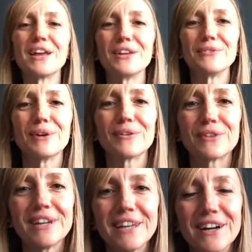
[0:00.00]
You've worked
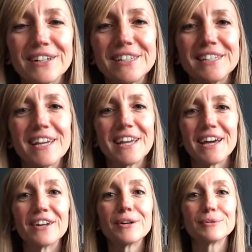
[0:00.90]
really hard today,
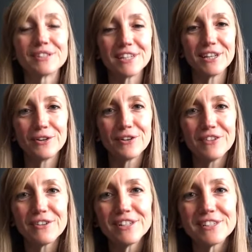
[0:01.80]
and I will see you
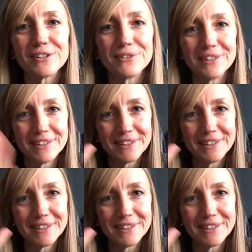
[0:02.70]
very soon.